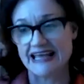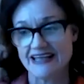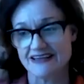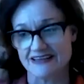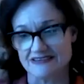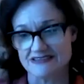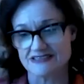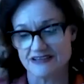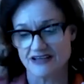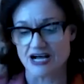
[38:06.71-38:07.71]
And
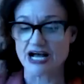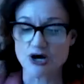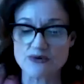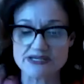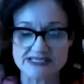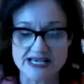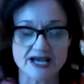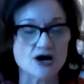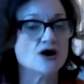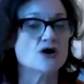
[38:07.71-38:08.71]
I always say,